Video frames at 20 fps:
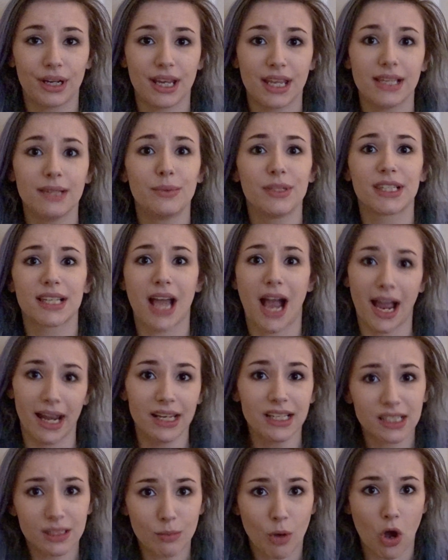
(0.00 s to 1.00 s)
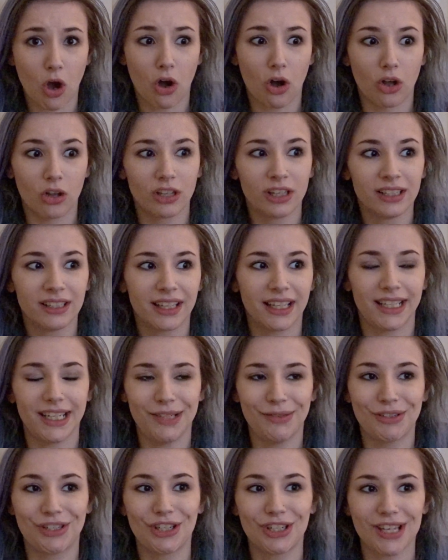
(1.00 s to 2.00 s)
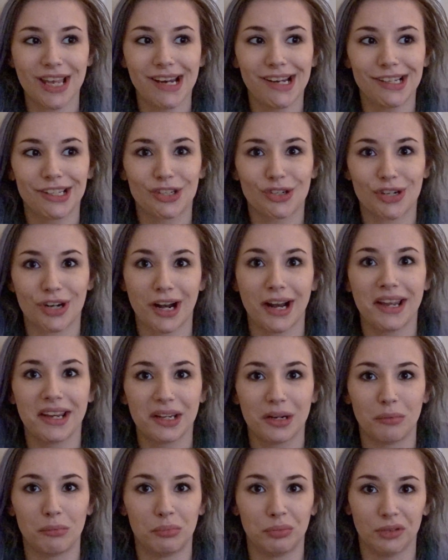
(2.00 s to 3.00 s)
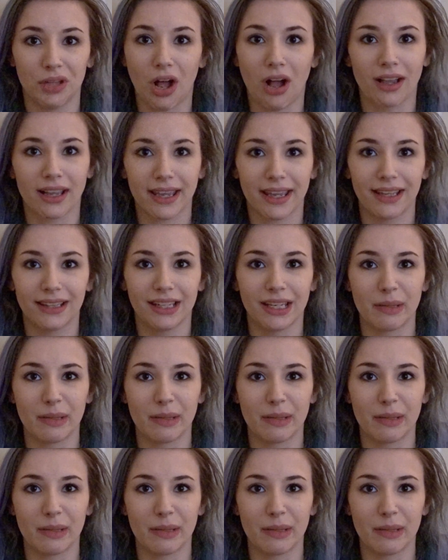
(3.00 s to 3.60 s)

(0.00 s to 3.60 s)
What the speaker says: He was kind of small and he was just kind of trying to block it,